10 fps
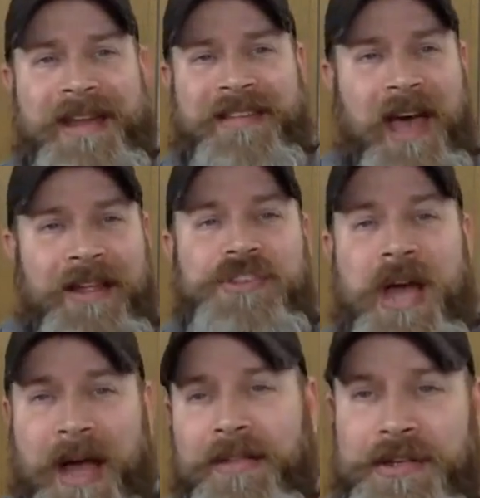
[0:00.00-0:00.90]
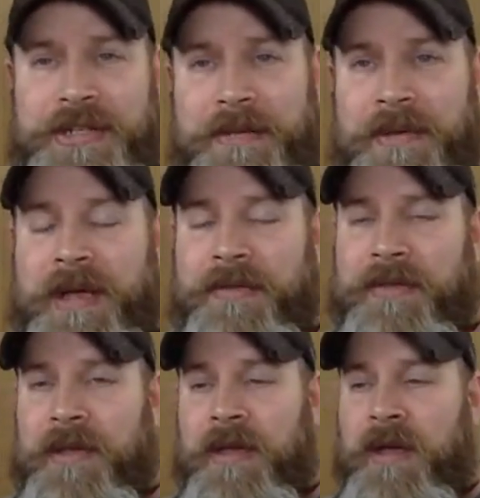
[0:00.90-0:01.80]
and it's kind of challenging because
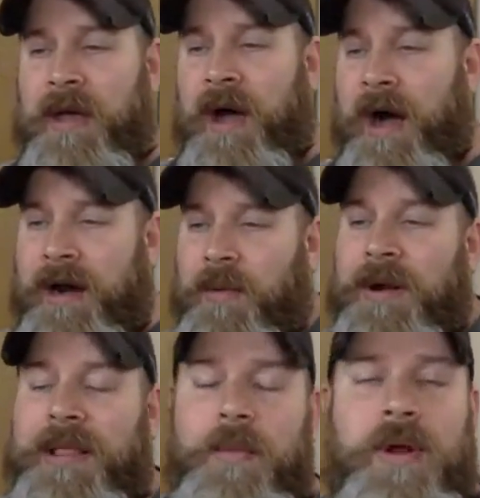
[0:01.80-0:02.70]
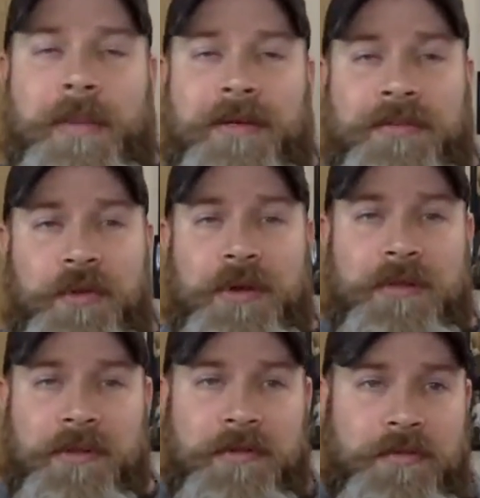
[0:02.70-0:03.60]
I don't want to let one of my
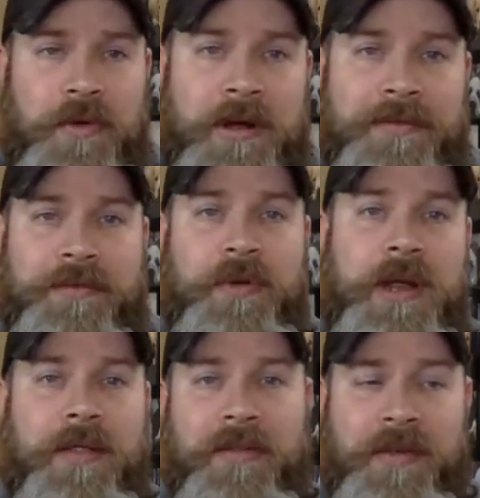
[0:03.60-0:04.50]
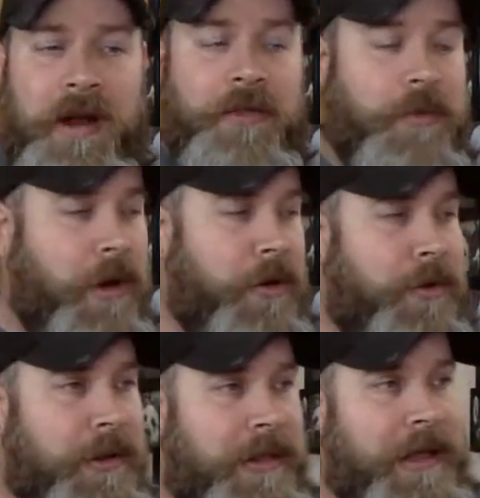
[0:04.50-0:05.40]
students just run free on the side of the
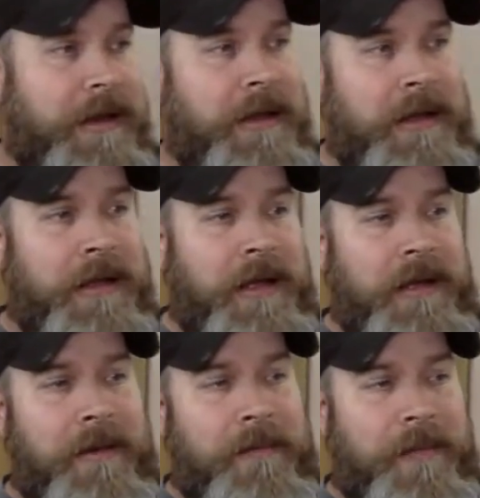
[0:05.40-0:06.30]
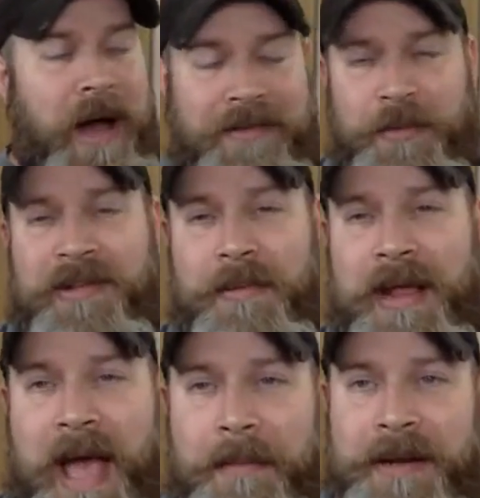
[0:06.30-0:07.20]
road and then possibly
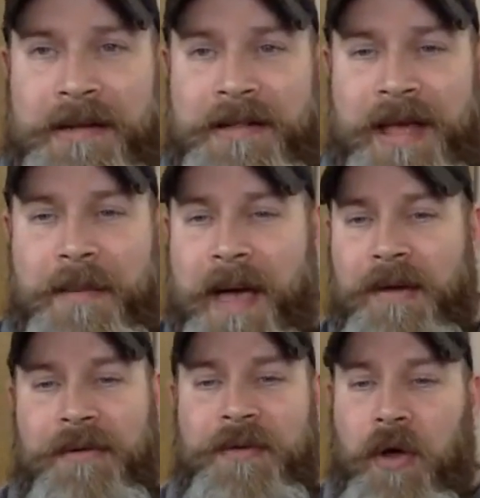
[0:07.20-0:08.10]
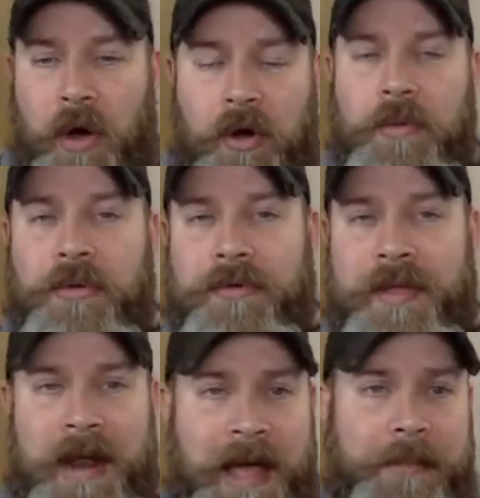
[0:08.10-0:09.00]
something happening to them. I would feel horrible if
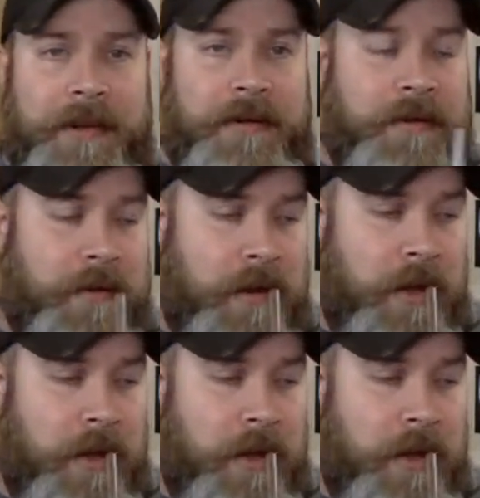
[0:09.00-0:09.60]
that happened.